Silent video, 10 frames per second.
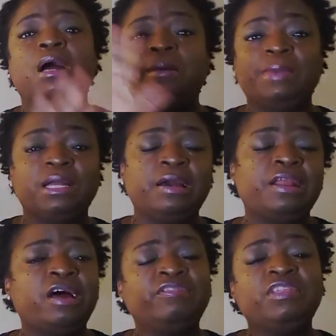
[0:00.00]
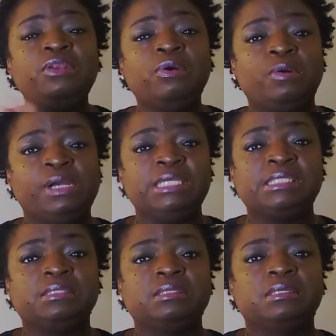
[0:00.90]
I'm going to cut off the
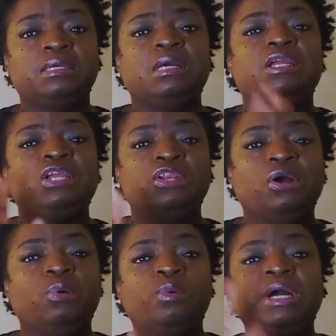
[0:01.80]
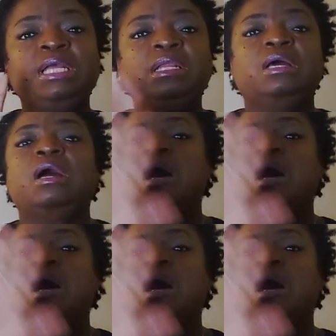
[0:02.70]
noise. You know what?